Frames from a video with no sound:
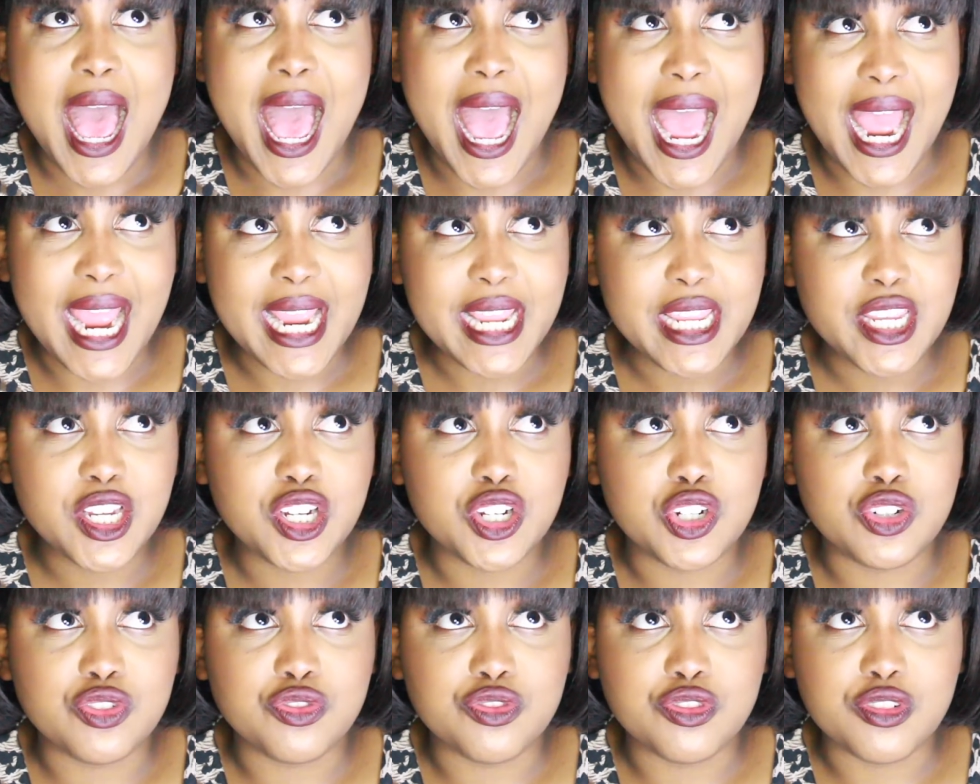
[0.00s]
I
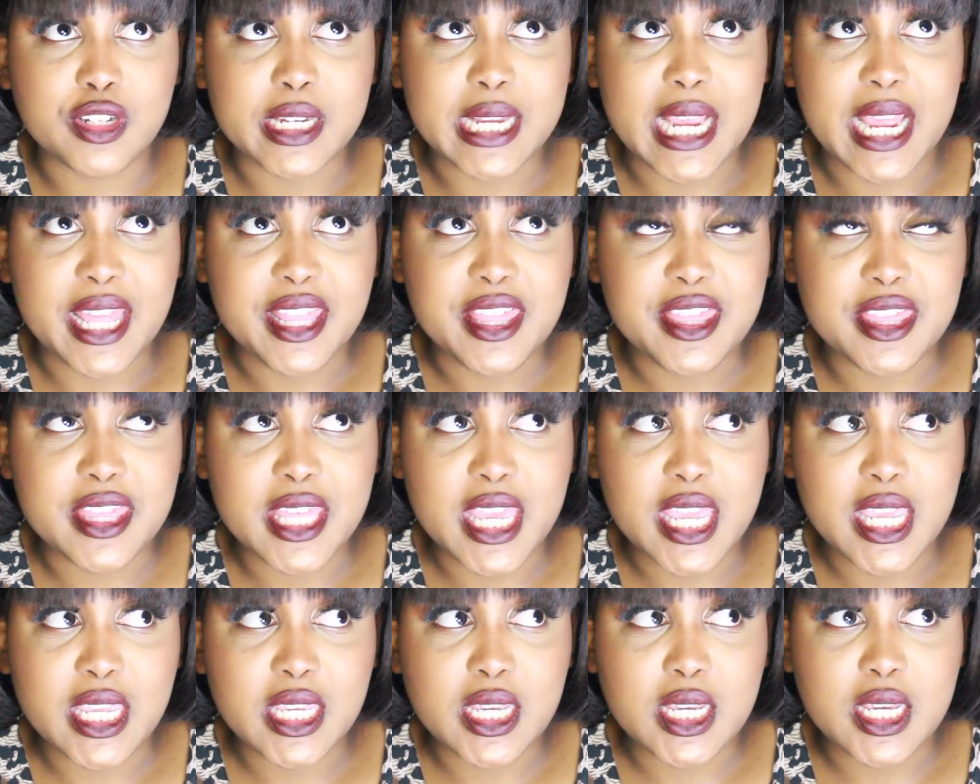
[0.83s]
agree. I
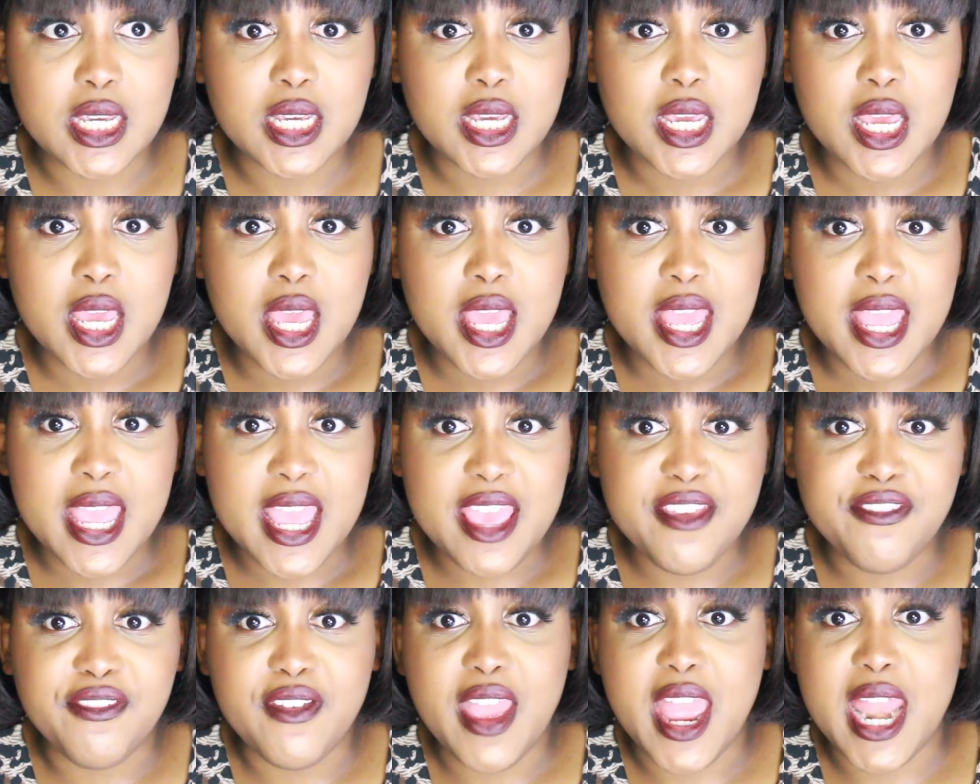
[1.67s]
think,
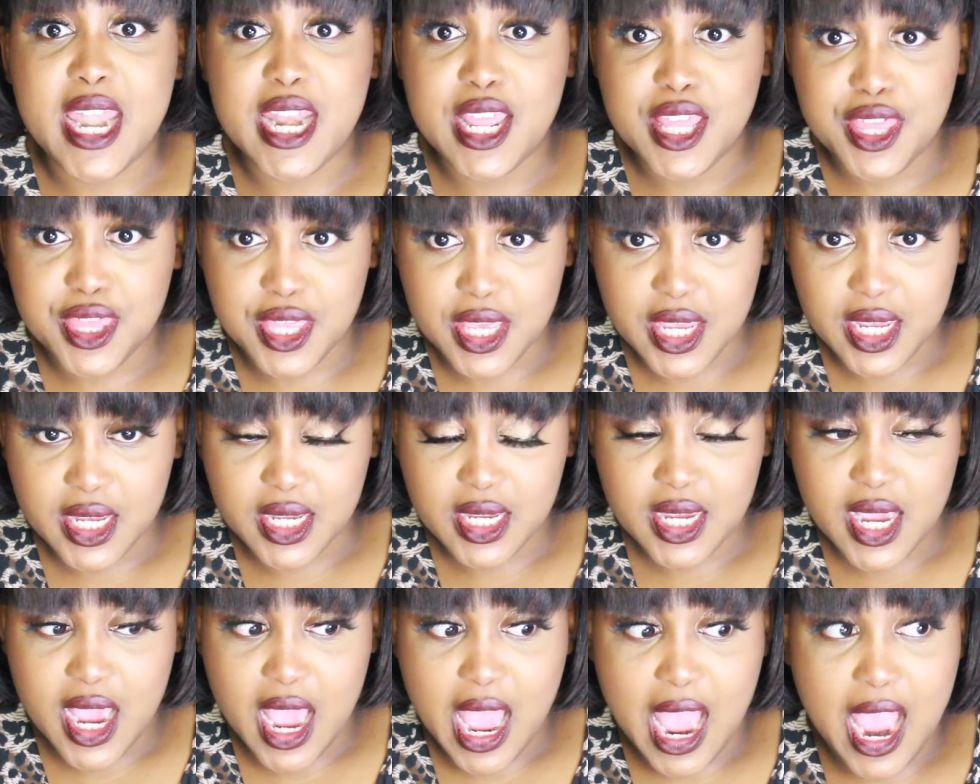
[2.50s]
if
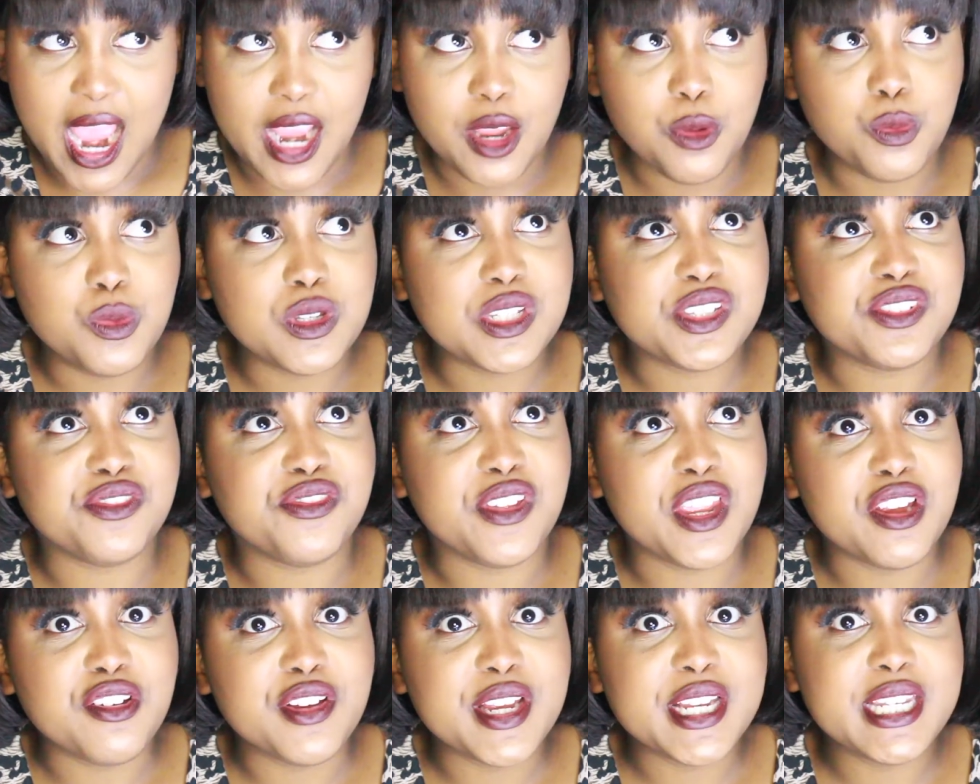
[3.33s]
anything, I was
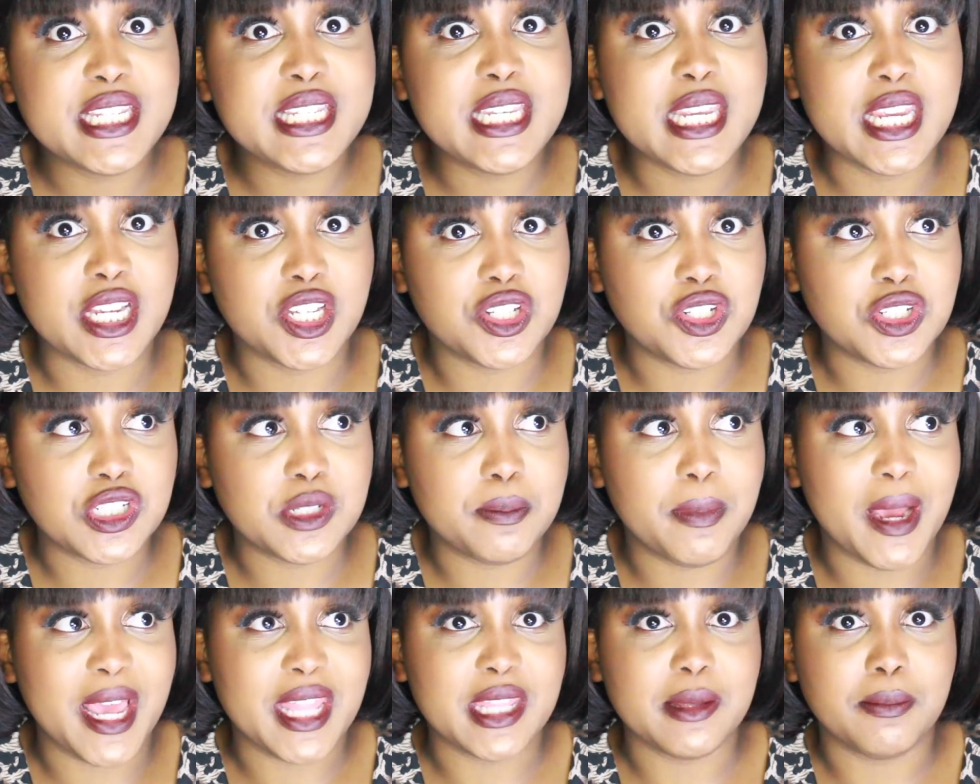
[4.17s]
very
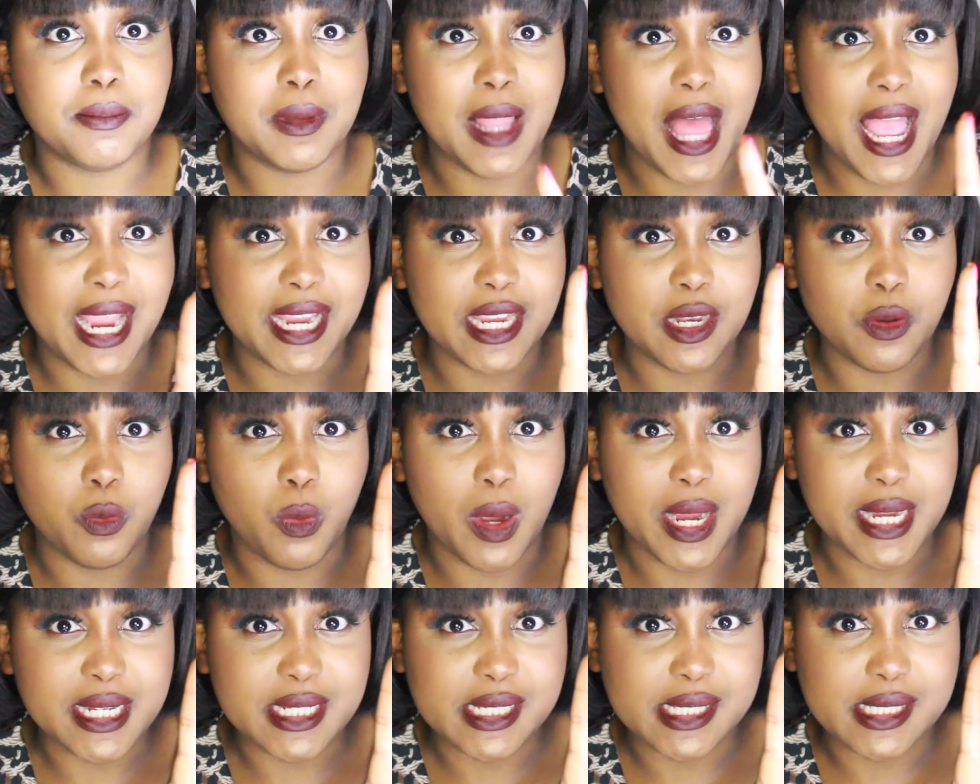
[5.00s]
tickled by the black and
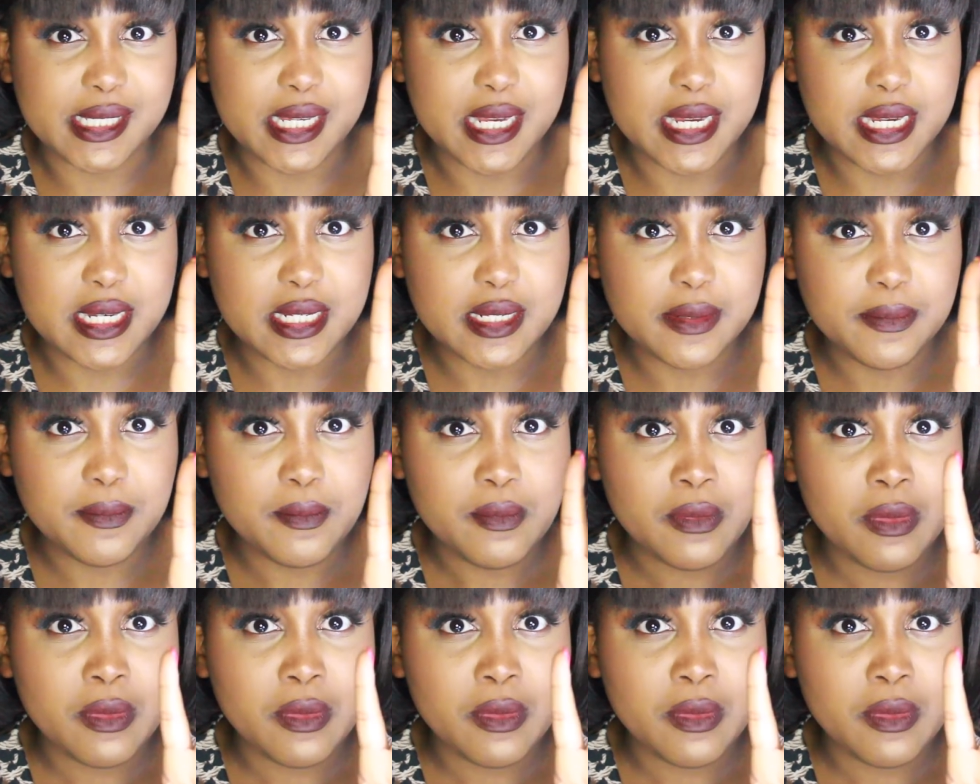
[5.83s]
white scene.